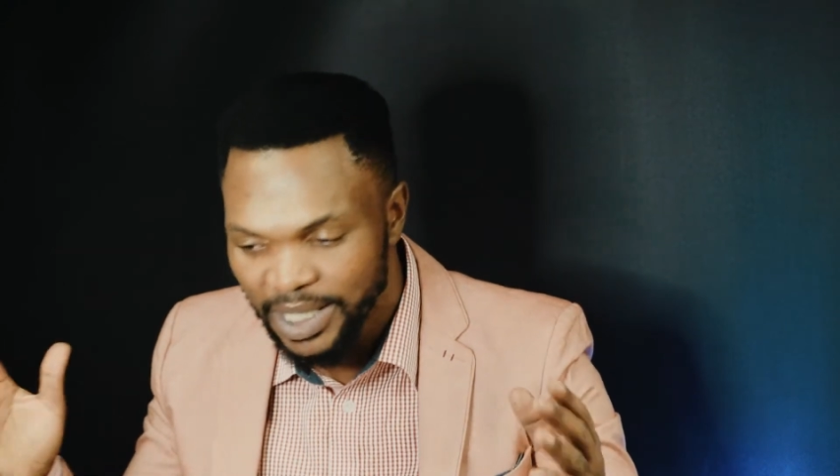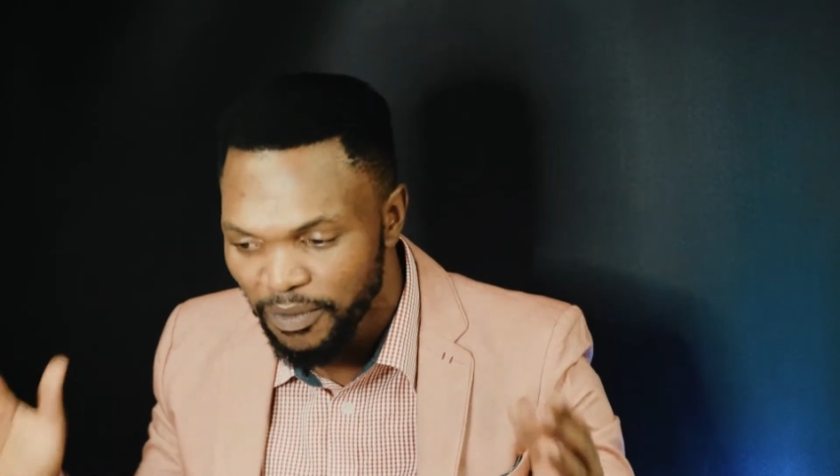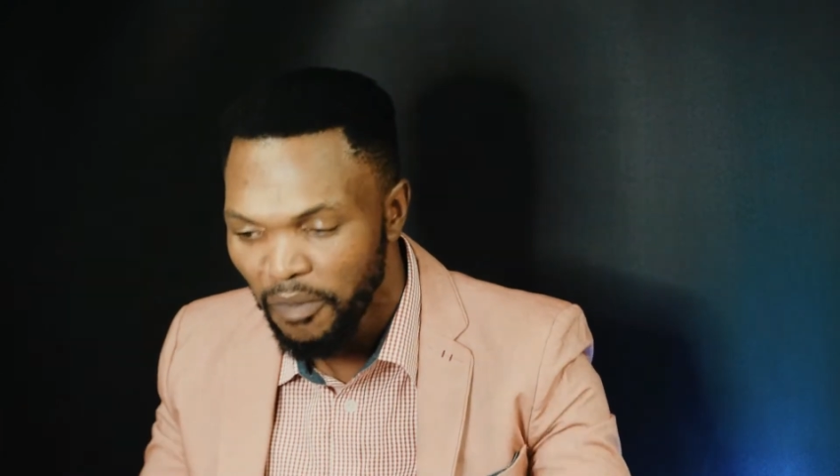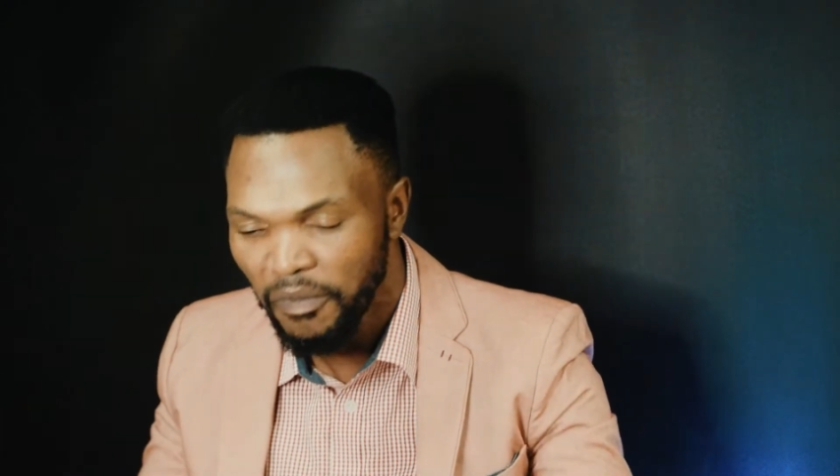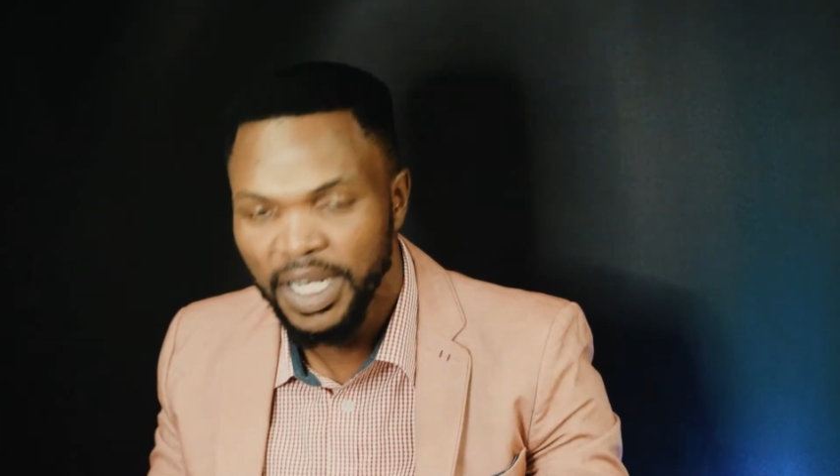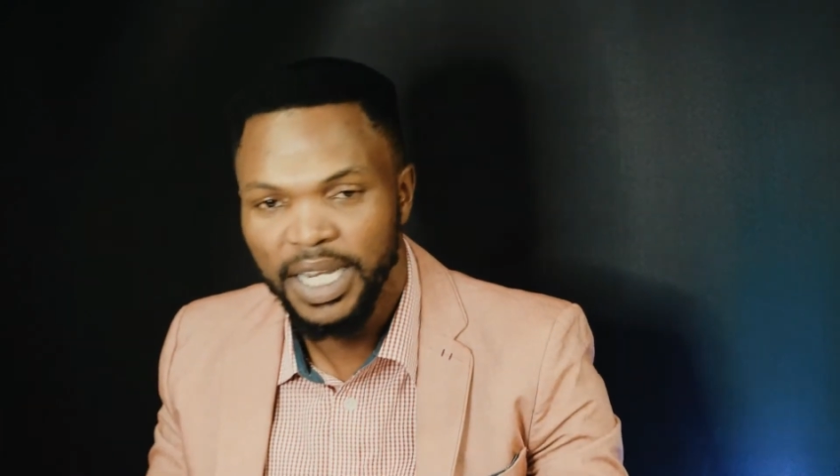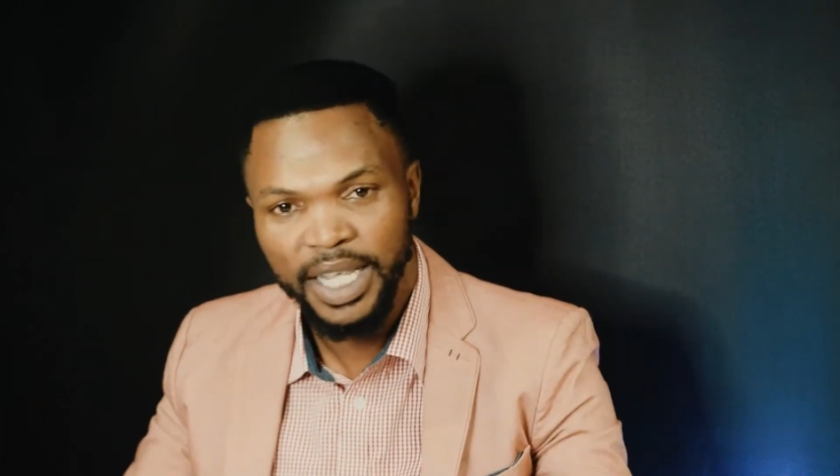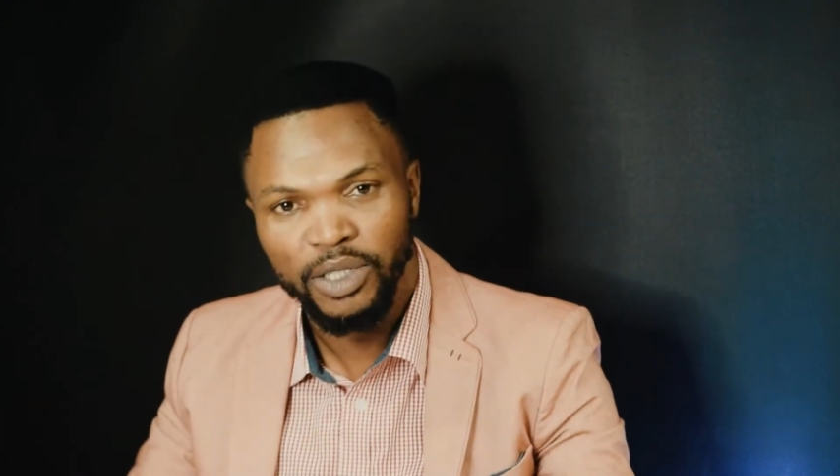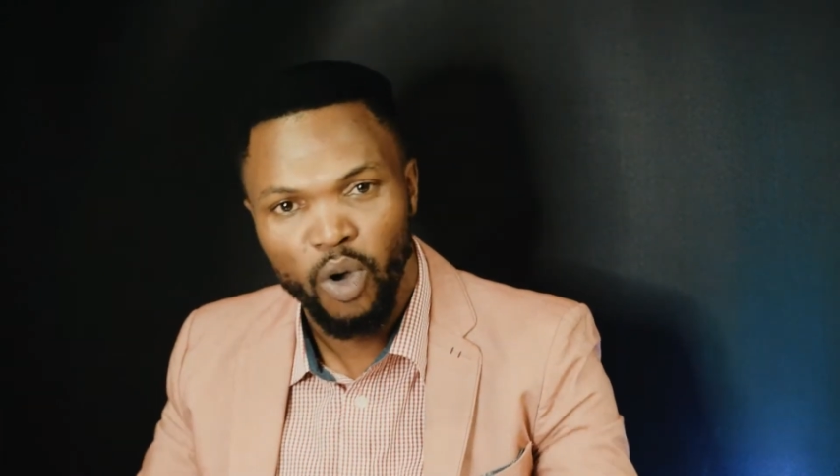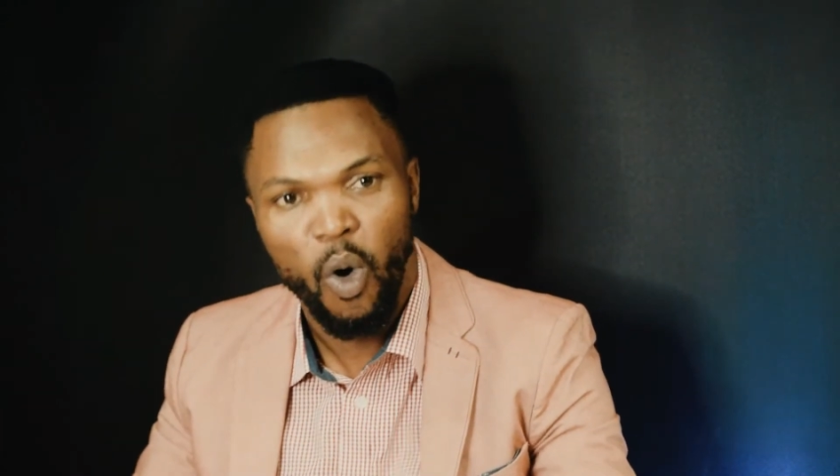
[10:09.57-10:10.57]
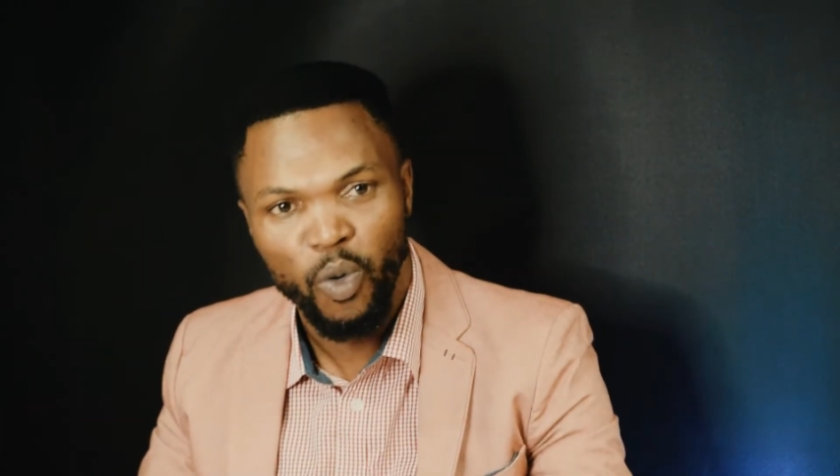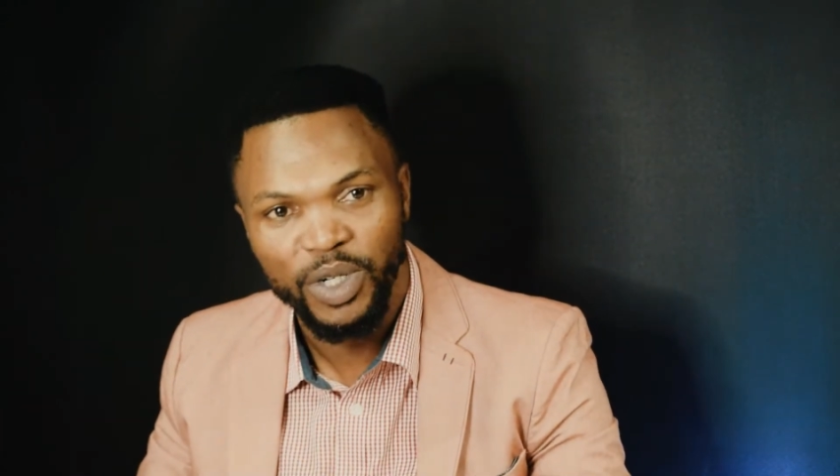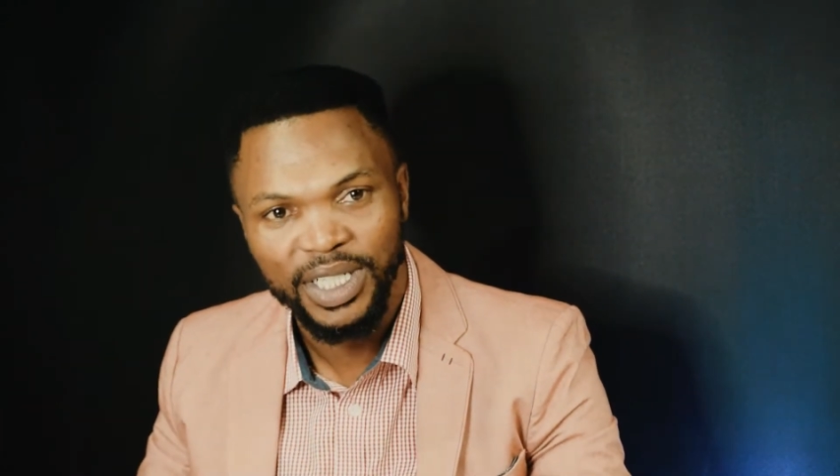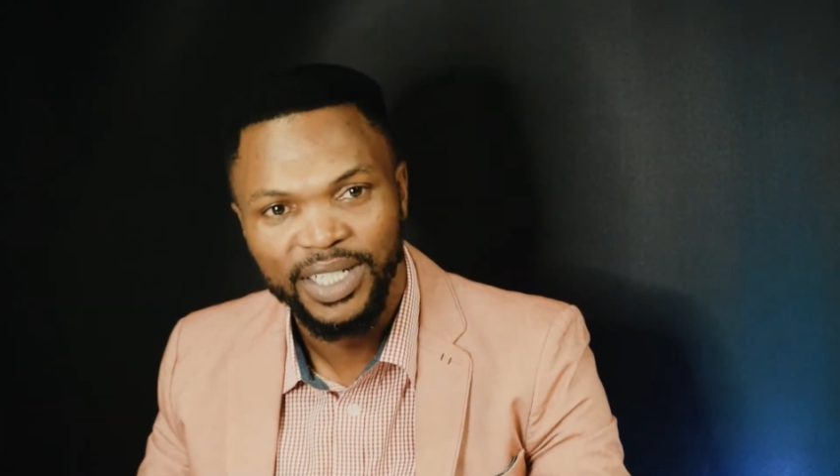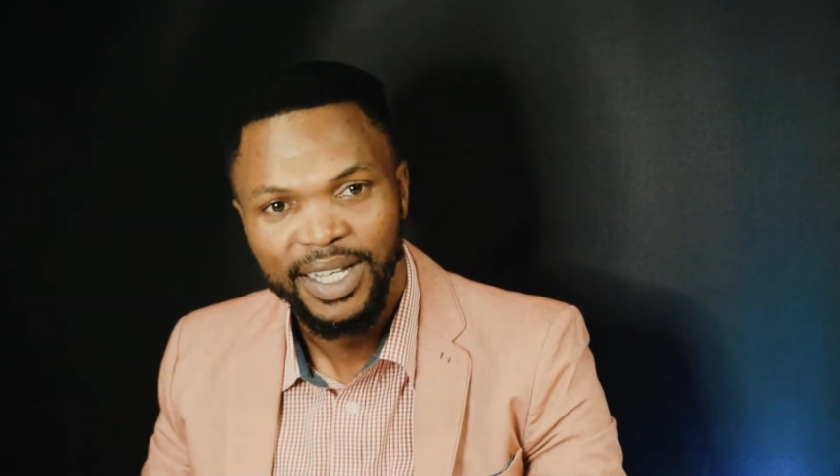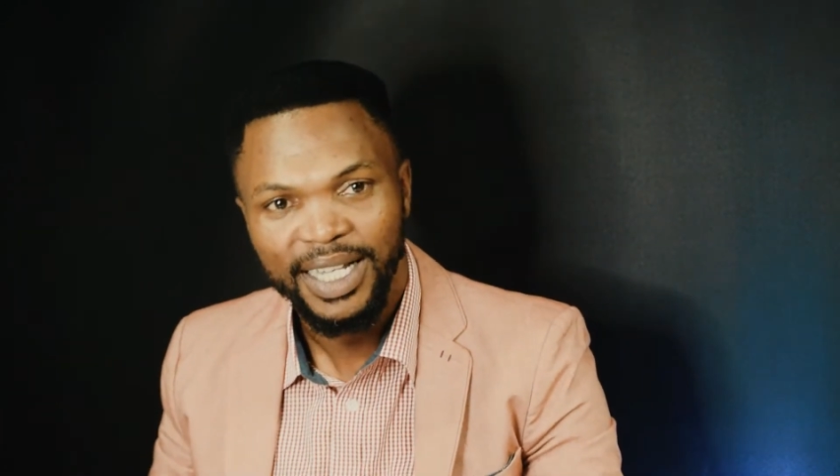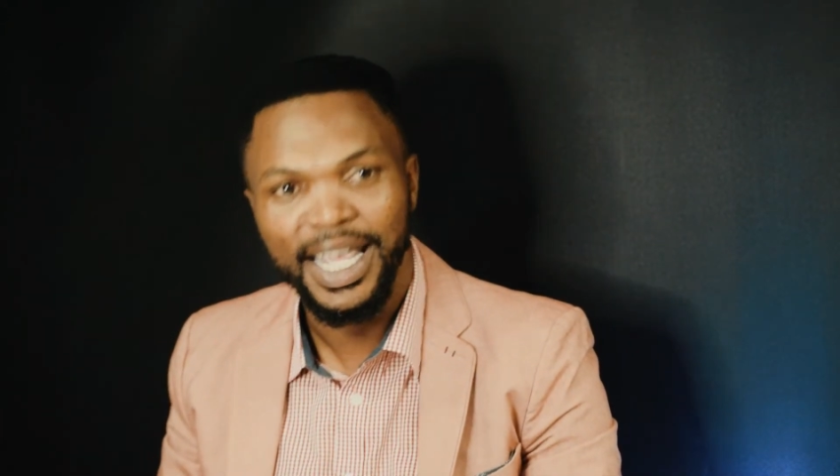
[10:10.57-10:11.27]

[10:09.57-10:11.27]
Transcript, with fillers: is 15 years old, hmm.